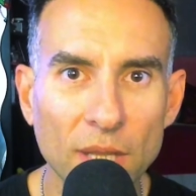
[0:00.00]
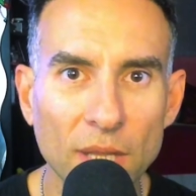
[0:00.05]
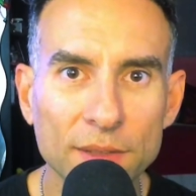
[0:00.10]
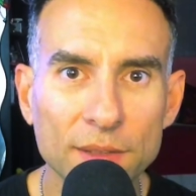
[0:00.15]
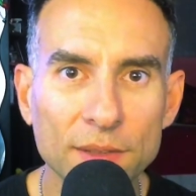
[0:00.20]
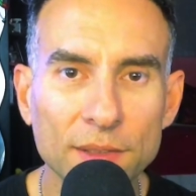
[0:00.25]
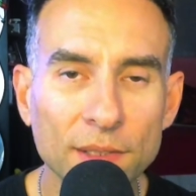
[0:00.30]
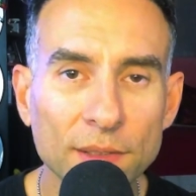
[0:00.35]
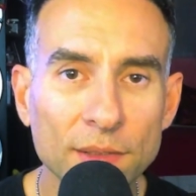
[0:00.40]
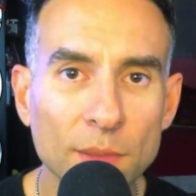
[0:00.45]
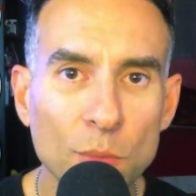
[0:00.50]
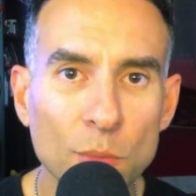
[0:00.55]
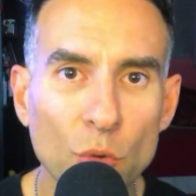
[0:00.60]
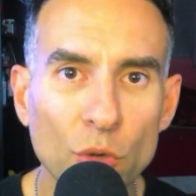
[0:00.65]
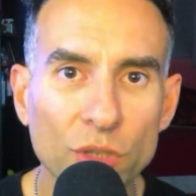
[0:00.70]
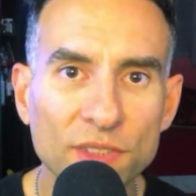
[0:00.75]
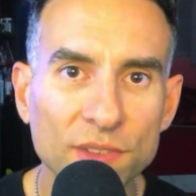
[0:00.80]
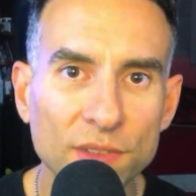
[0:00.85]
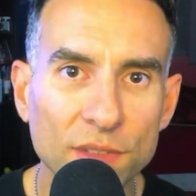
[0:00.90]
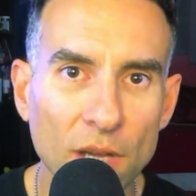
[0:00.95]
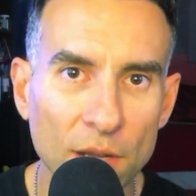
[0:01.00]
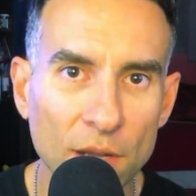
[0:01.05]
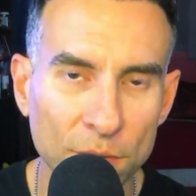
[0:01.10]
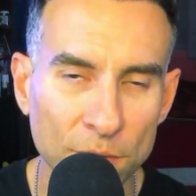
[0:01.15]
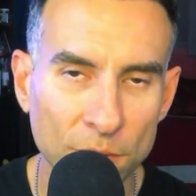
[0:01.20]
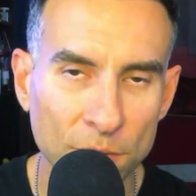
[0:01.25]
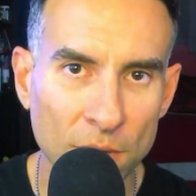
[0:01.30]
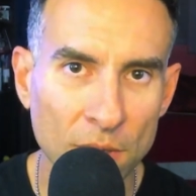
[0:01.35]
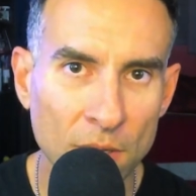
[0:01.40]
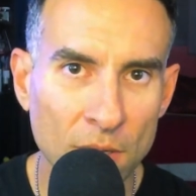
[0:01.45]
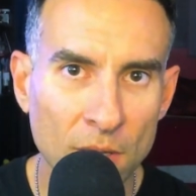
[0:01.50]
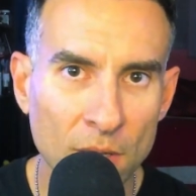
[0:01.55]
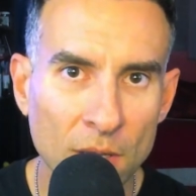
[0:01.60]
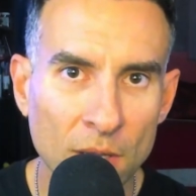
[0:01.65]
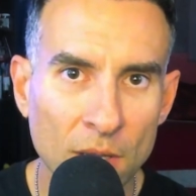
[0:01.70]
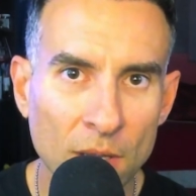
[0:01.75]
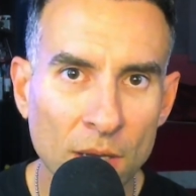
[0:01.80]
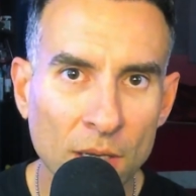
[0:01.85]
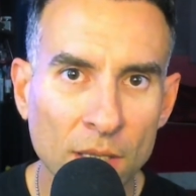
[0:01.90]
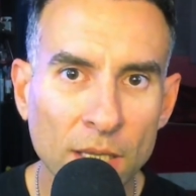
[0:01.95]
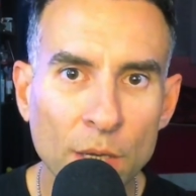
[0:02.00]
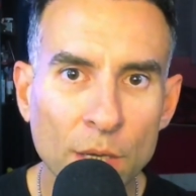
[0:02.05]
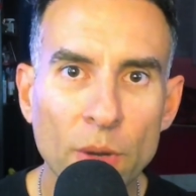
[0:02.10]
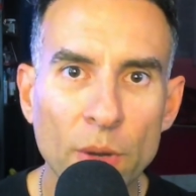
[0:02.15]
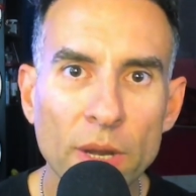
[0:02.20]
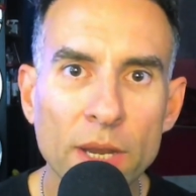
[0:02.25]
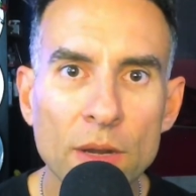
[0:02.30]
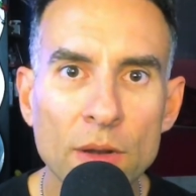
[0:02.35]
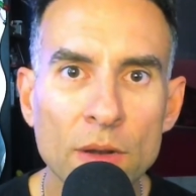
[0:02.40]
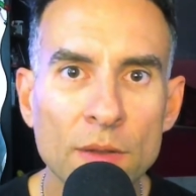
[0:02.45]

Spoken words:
to see some more stuff, click right here.